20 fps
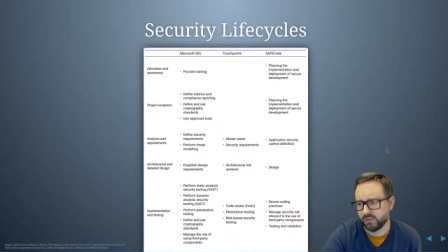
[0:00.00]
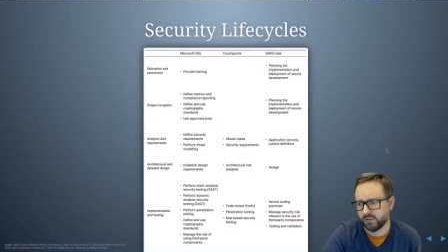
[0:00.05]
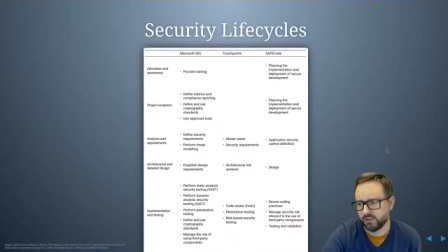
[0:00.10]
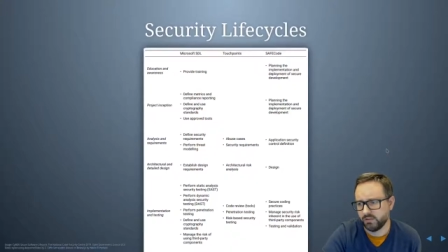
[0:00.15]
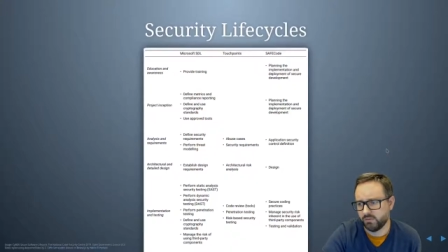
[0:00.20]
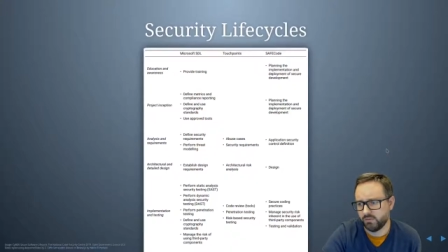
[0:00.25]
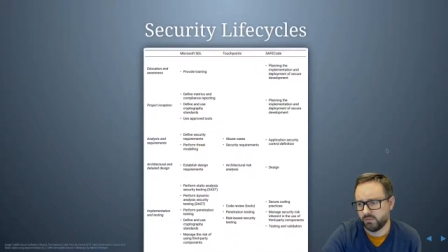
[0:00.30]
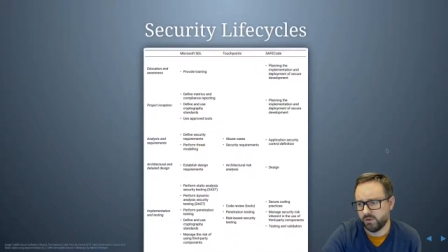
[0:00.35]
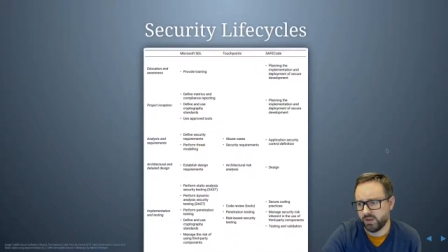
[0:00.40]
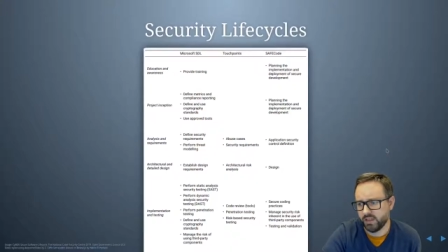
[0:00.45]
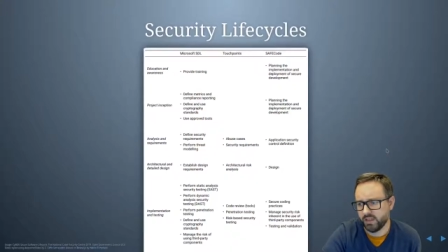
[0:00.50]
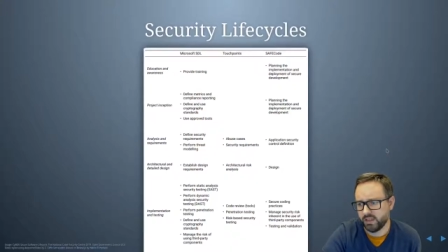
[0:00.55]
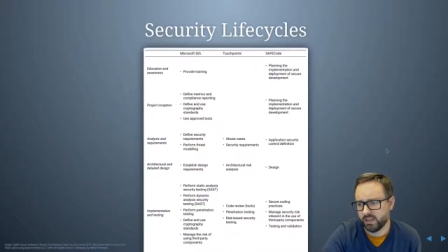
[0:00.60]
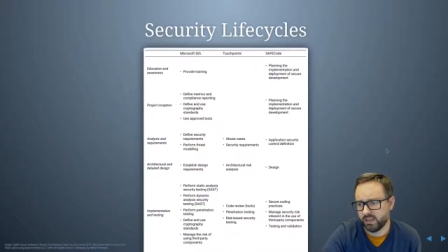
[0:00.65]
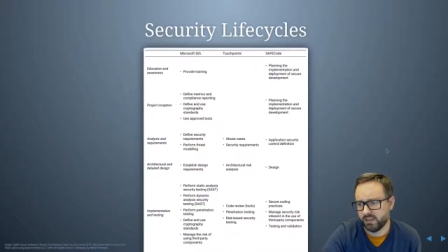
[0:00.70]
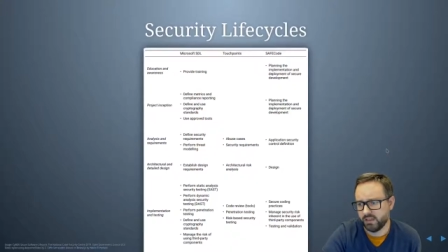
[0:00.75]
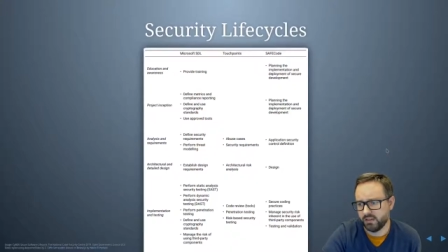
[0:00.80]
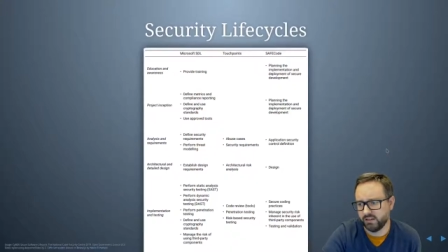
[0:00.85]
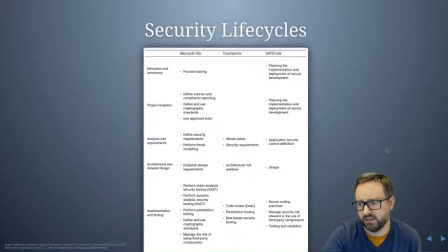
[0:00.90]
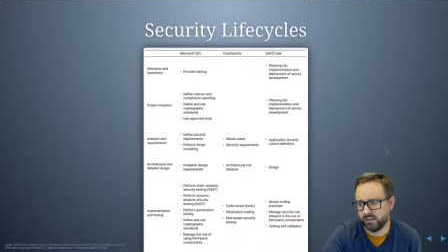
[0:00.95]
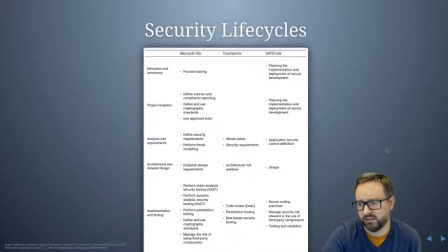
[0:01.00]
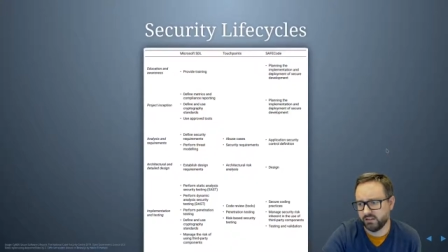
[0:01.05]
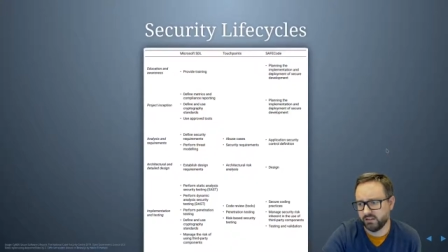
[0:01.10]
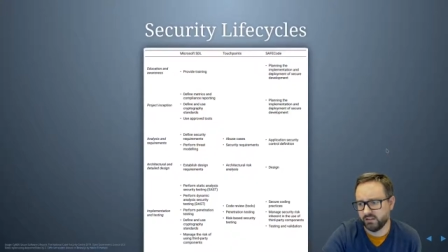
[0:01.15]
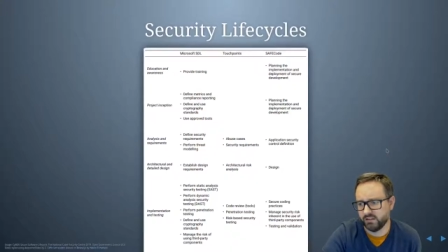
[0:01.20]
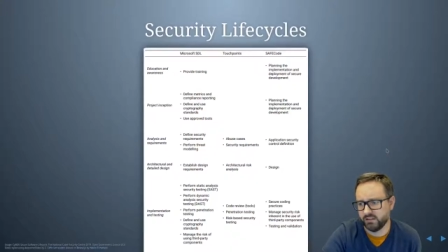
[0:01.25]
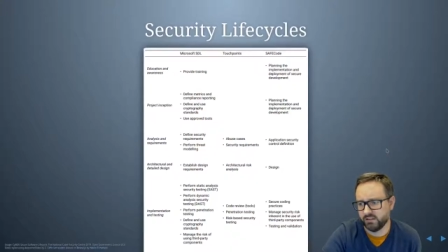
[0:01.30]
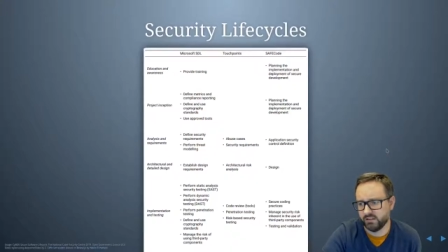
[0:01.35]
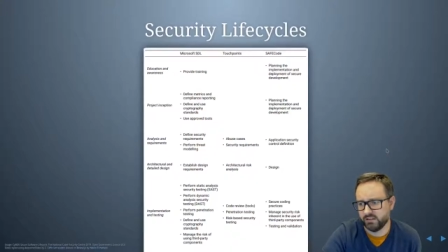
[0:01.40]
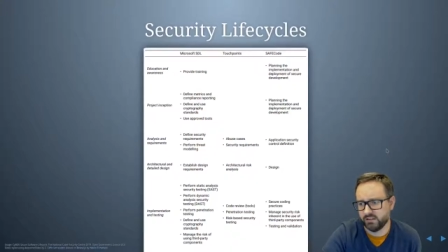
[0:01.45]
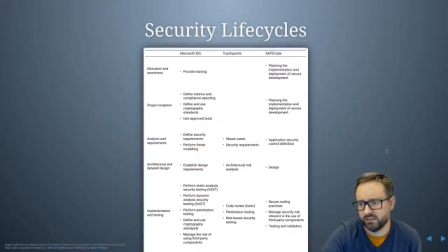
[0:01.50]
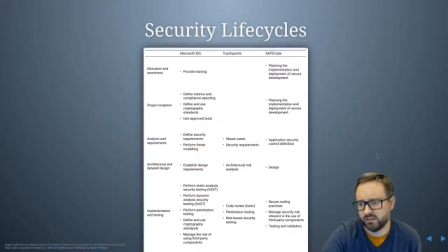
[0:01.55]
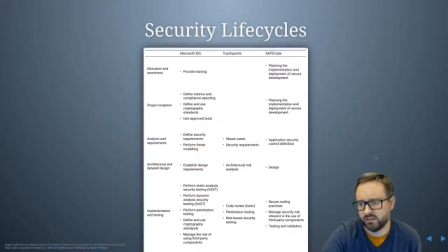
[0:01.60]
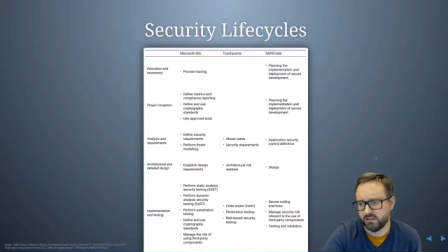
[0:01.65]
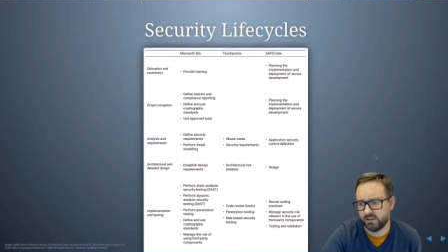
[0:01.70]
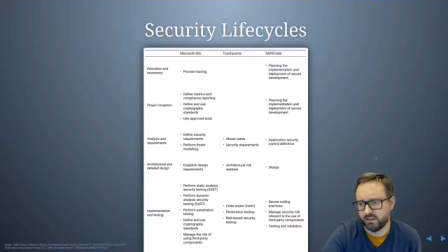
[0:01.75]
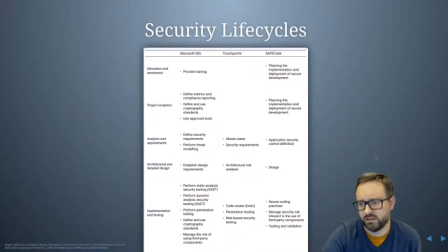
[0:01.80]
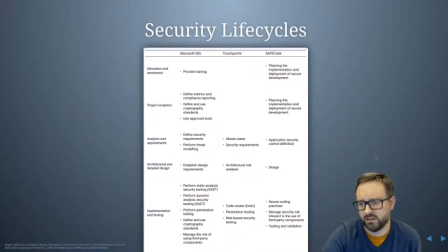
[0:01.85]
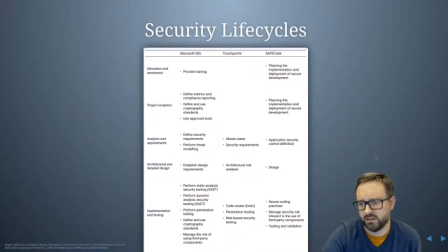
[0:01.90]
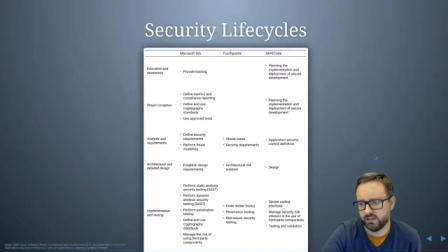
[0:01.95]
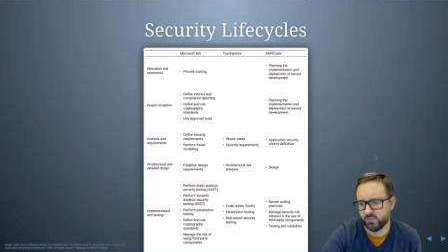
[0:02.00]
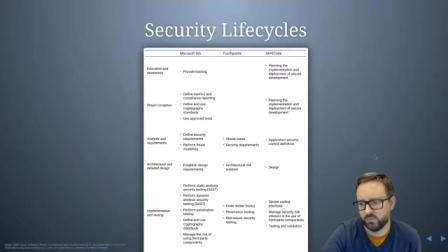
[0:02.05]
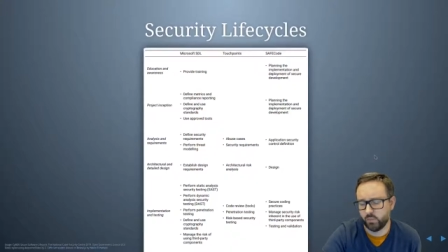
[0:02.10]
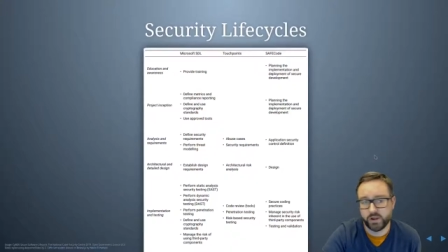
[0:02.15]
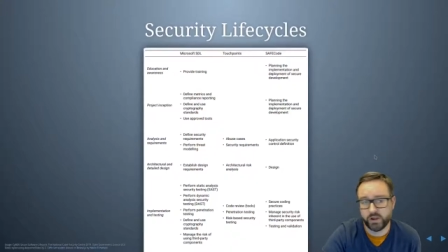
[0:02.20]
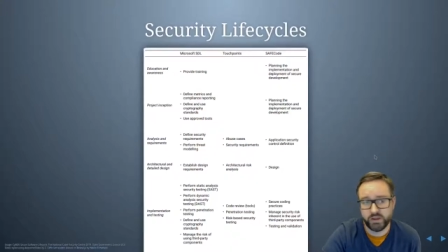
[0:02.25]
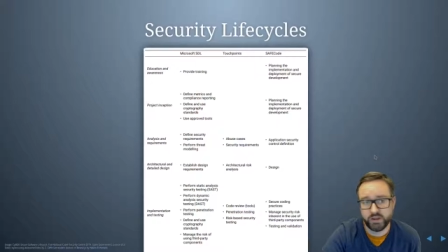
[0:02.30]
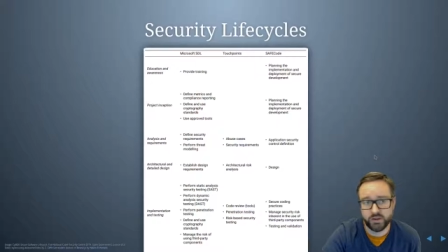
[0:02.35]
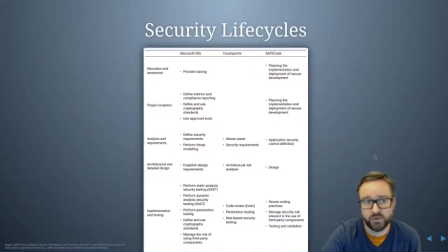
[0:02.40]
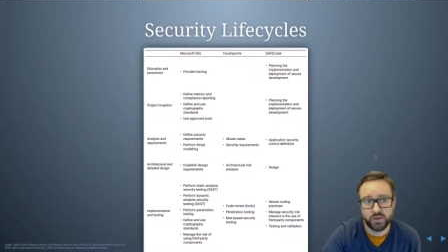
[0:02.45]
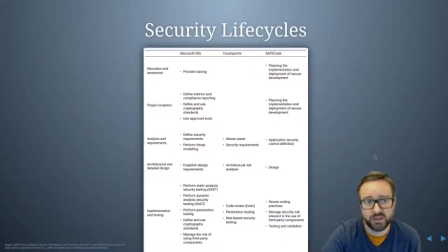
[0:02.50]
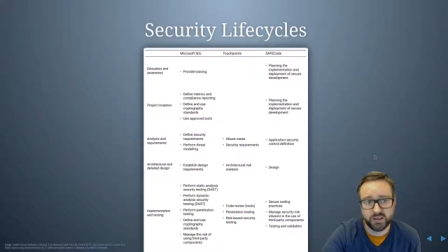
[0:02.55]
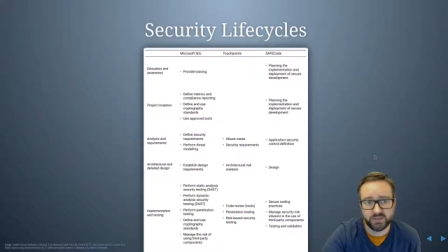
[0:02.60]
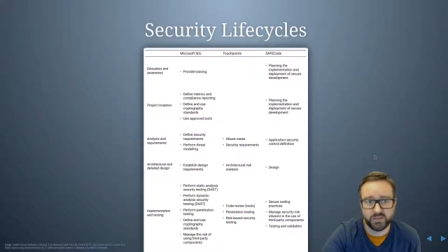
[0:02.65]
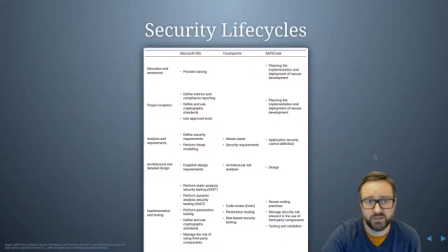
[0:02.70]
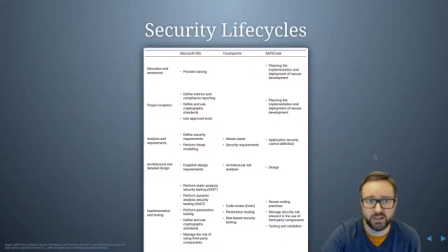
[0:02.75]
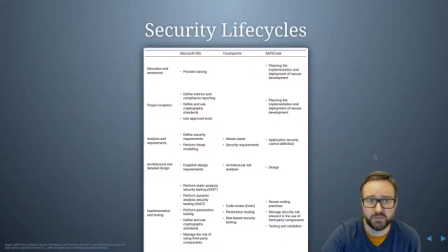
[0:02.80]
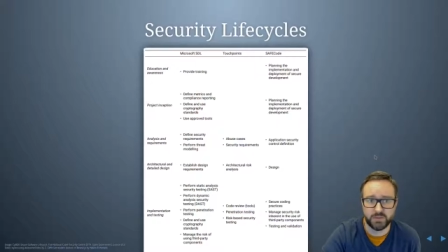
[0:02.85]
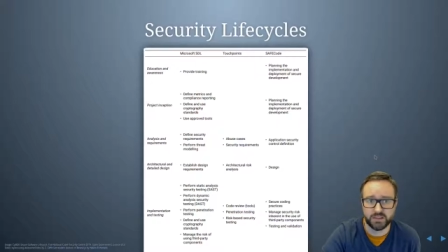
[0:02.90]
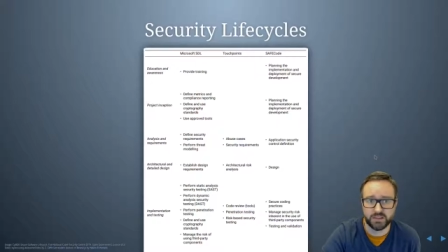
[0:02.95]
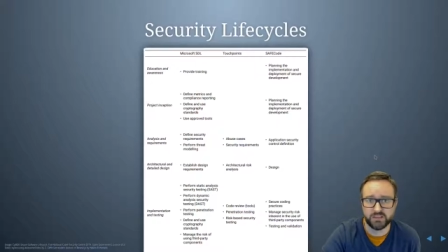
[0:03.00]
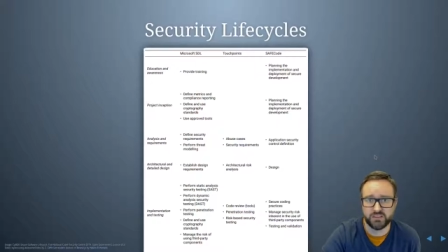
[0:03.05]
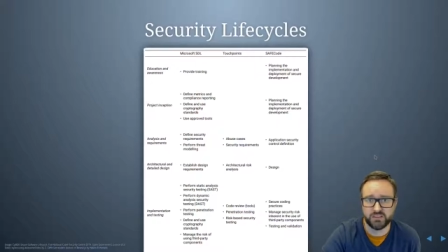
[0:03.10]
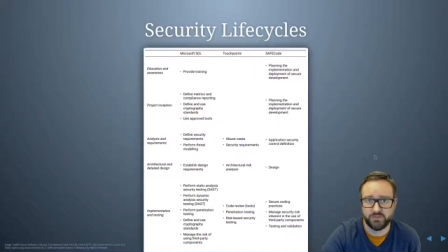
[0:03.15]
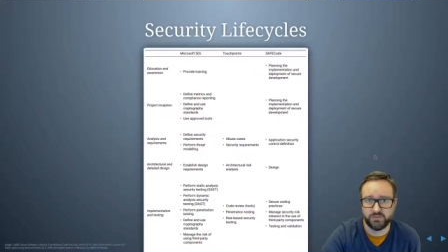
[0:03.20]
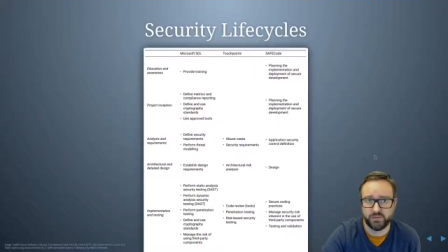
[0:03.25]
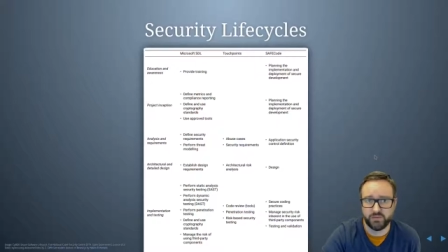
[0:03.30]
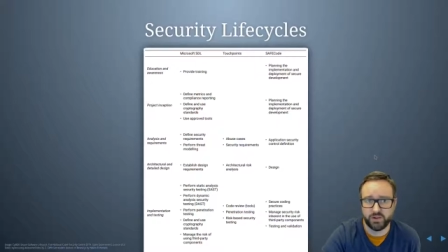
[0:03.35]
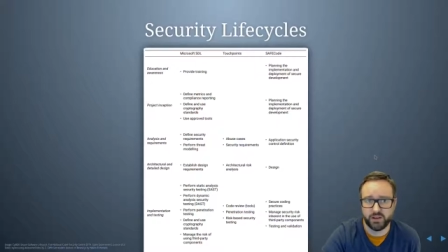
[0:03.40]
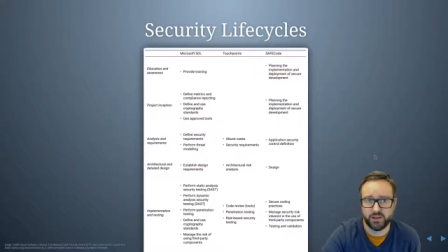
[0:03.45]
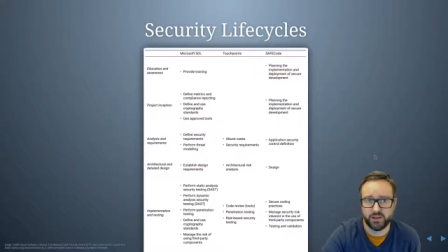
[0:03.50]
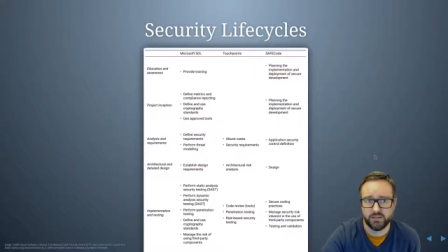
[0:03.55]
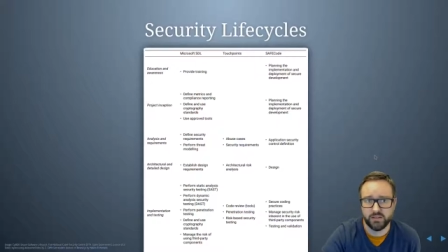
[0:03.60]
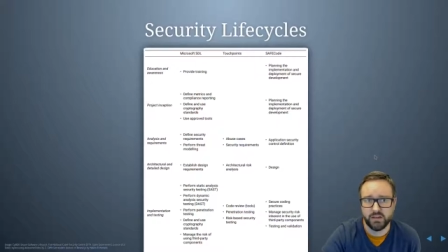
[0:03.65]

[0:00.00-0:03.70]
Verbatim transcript: really, when you are developing software,